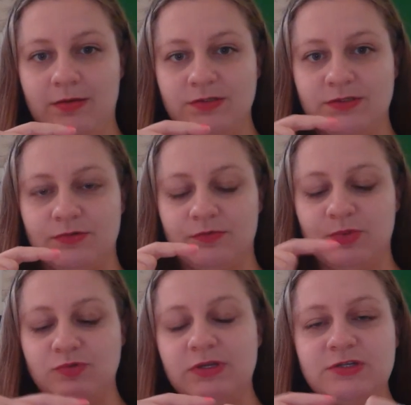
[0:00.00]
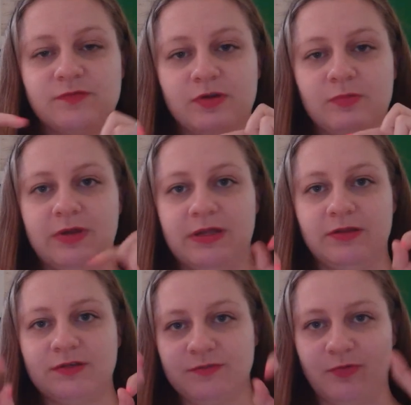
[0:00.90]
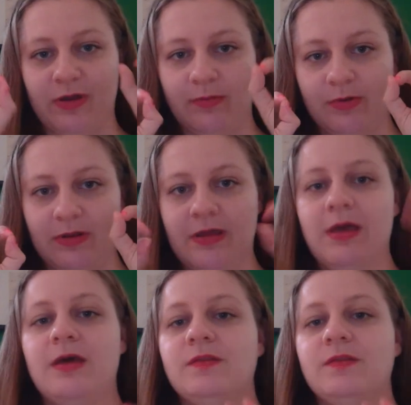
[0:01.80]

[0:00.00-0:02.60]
So between each vertebrae, there's foramina.